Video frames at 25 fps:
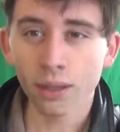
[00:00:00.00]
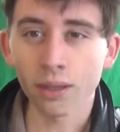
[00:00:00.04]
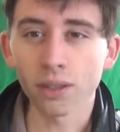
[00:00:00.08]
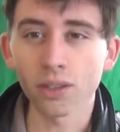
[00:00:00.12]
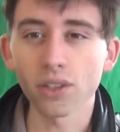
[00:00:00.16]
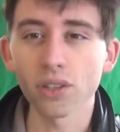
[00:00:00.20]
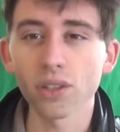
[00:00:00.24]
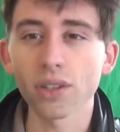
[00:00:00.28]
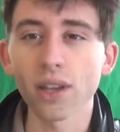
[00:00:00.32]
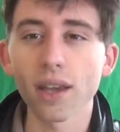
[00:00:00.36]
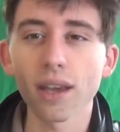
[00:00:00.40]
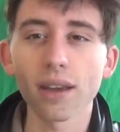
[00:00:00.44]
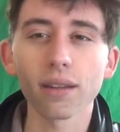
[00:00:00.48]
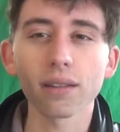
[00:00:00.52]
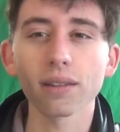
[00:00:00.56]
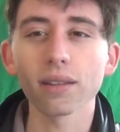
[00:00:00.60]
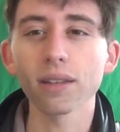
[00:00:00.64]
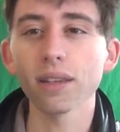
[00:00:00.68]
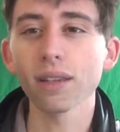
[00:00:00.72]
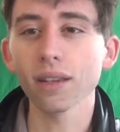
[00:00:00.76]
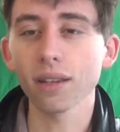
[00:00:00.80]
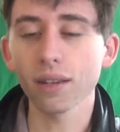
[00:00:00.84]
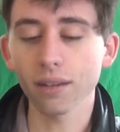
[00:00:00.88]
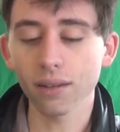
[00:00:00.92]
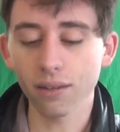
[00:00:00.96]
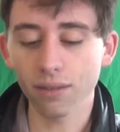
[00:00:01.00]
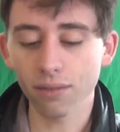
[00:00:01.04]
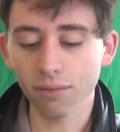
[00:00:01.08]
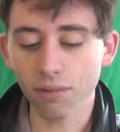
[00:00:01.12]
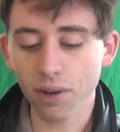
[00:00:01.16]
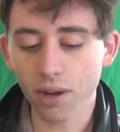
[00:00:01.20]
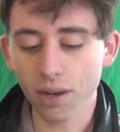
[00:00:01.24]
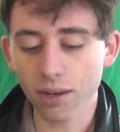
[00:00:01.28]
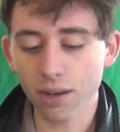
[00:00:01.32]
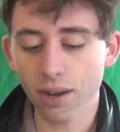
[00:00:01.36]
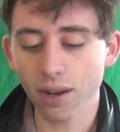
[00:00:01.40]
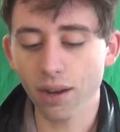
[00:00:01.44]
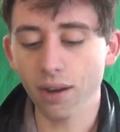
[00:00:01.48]
This is Ed Gein.
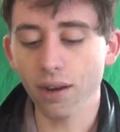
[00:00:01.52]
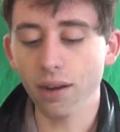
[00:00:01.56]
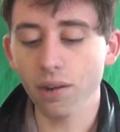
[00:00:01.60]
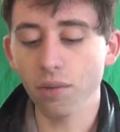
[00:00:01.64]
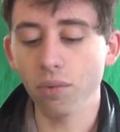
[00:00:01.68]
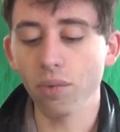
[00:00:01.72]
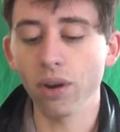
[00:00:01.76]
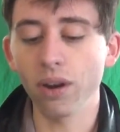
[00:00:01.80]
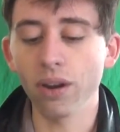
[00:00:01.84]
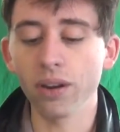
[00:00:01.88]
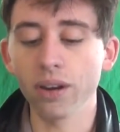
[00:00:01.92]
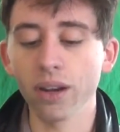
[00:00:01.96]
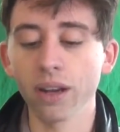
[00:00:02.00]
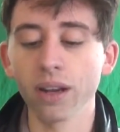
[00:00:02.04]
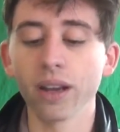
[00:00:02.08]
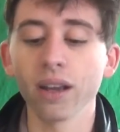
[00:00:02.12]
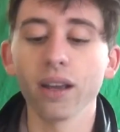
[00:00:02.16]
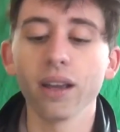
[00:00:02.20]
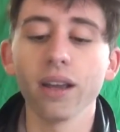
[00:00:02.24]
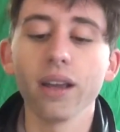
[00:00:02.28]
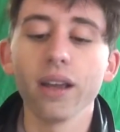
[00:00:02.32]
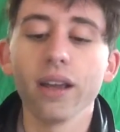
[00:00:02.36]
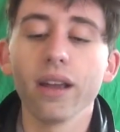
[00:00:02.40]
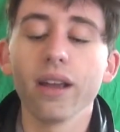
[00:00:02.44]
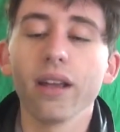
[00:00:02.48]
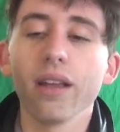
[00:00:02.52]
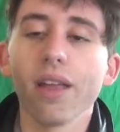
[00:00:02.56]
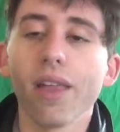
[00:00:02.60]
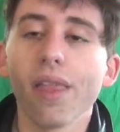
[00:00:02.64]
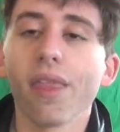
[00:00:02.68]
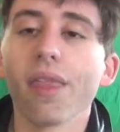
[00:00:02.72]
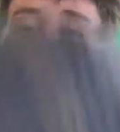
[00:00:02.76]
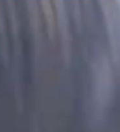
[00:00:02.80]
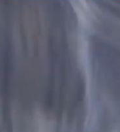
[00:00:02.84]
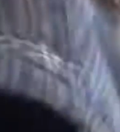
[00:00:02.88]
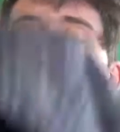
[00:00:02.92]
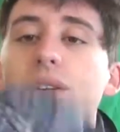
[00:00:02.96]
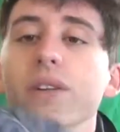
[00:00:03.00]
Right now I'm wearing
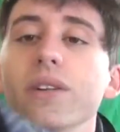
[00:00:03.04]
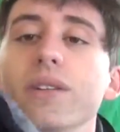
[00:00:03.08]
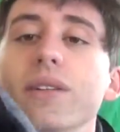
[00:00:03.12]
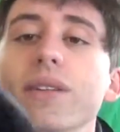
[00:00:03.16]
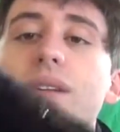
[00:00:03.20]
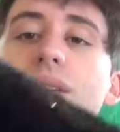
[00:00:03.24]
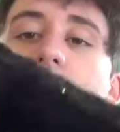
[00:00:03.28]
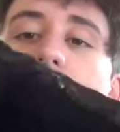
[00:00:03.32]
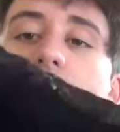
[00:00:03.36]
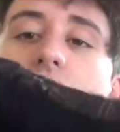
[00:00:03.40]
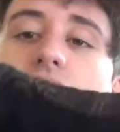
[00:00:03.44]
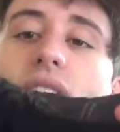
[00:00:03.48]
the hood of a